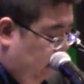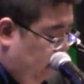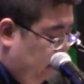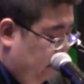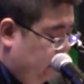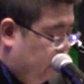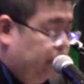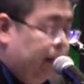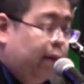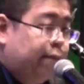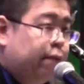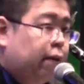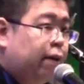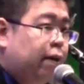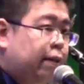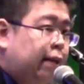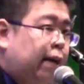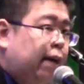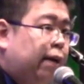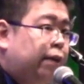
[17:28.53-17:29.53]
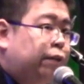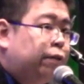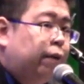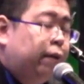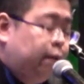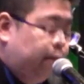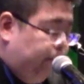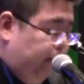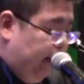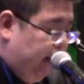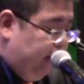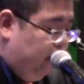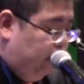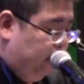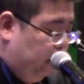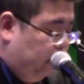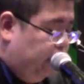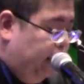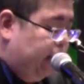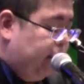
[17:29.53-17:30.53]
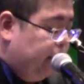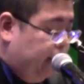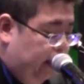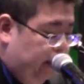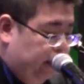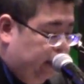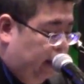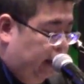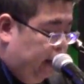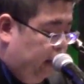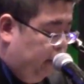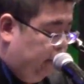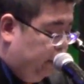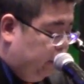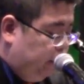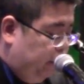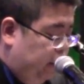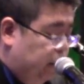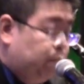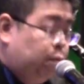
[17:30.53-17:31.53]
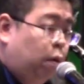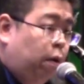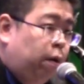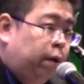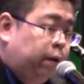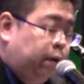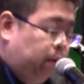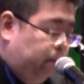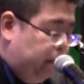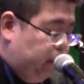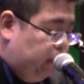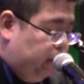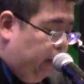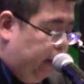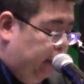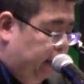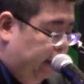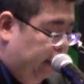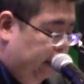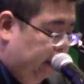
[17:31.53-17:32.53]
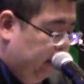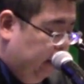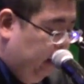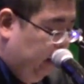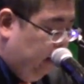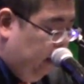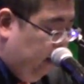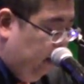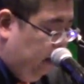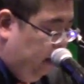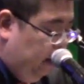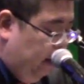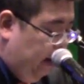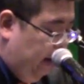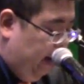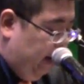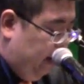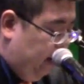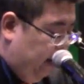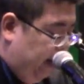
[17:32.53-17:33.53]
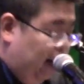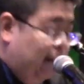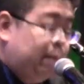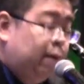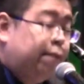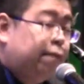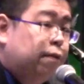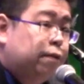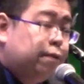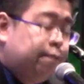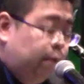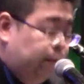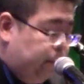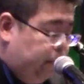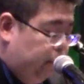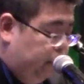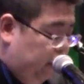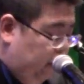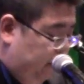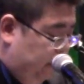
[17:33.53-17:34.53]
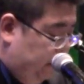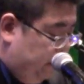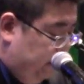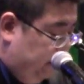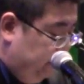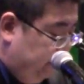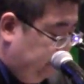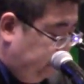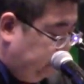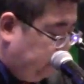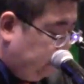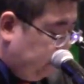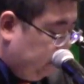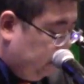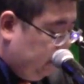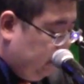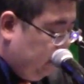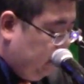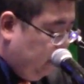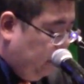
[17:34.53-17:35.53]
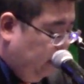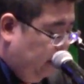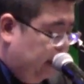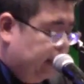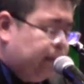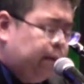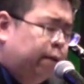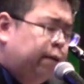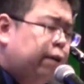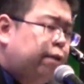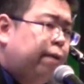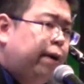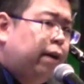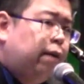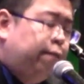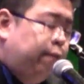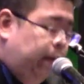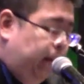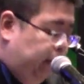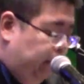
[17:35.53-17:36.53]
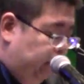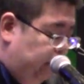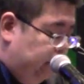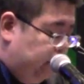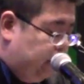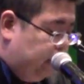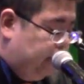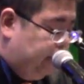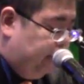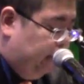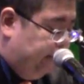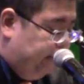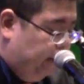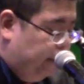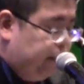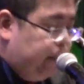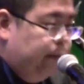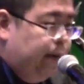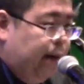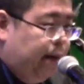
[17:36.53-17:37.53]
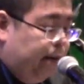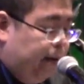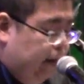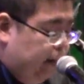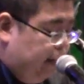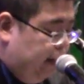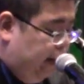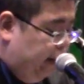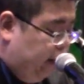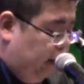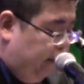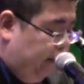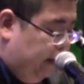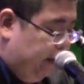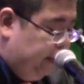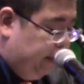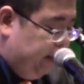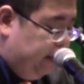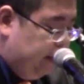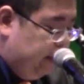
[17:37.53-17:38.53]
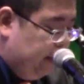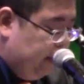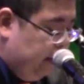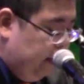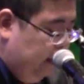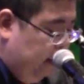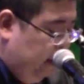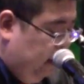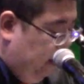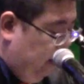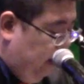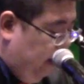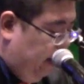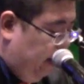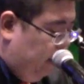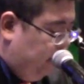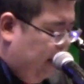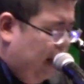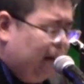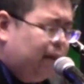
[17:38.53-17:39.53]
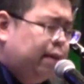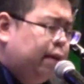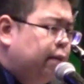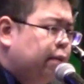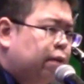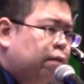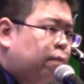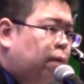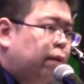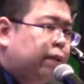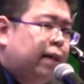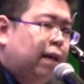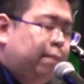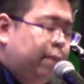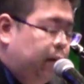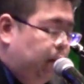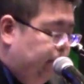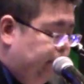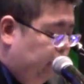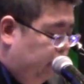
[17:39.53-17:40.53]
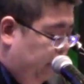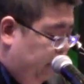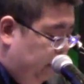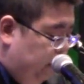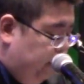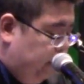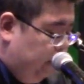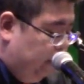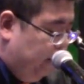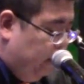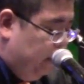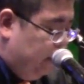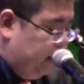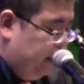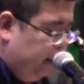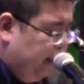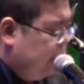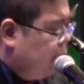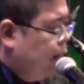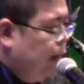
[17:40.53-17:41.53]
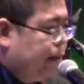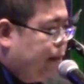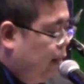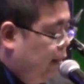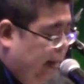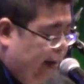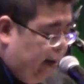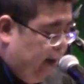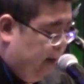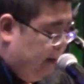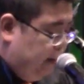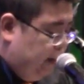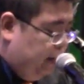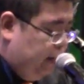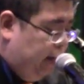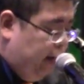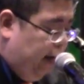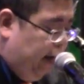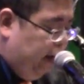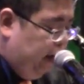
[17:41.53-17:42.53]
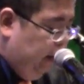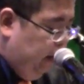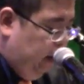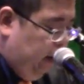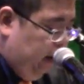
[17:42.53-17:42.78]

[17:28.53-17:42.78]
So that very day, I joined the fandom and created Kijani, which means warrior in Swahili. And I got my first fursuit commission. I started creating videos from fursuit outings and at conventions. And back then, there weren't that many furry YouTubers, at least nothing like it is today.